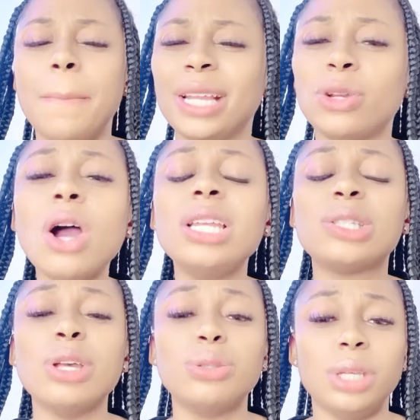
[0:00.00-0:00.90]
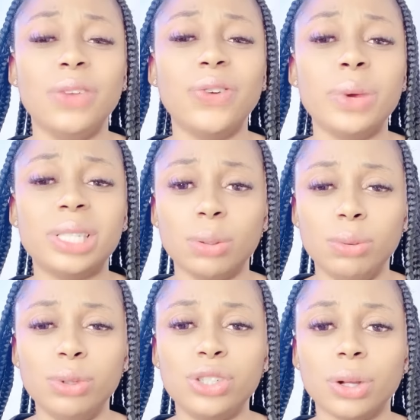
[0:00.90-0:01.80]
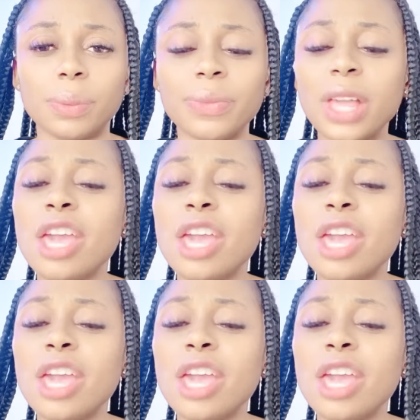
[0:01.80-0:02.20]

But God is going to give you a solution.